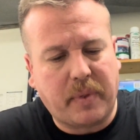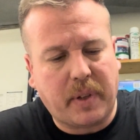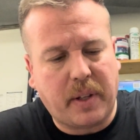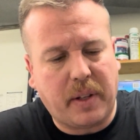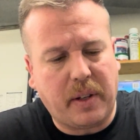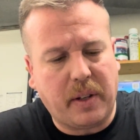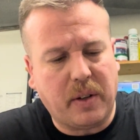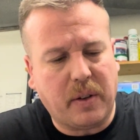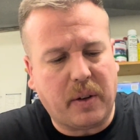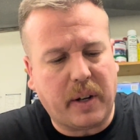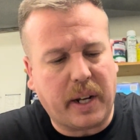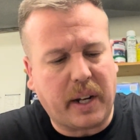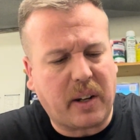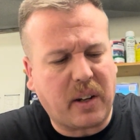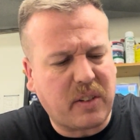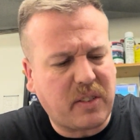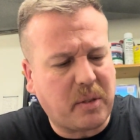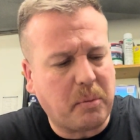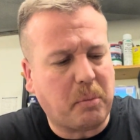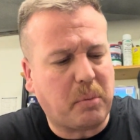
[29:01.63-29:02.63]
You know, I
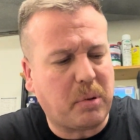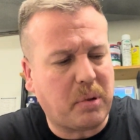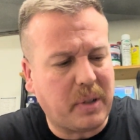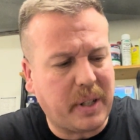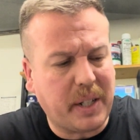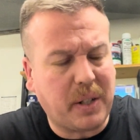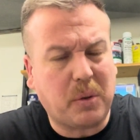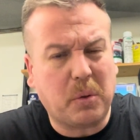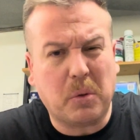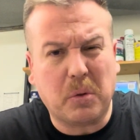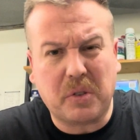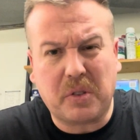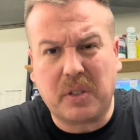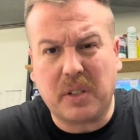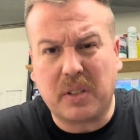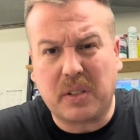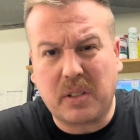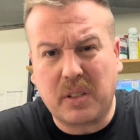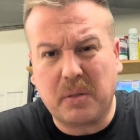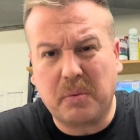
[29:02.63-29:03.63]
got some pretty cool
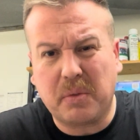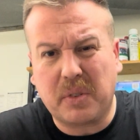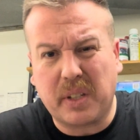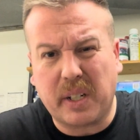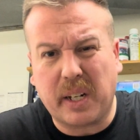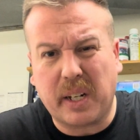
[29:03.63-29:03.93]
systems that